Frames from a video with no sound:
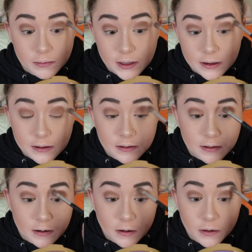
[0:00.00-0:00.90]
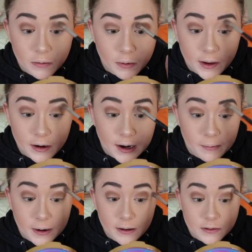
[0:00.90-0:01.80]
because you know you want your
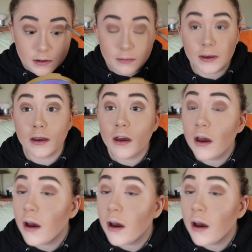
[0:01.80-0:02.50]
eyebrows to be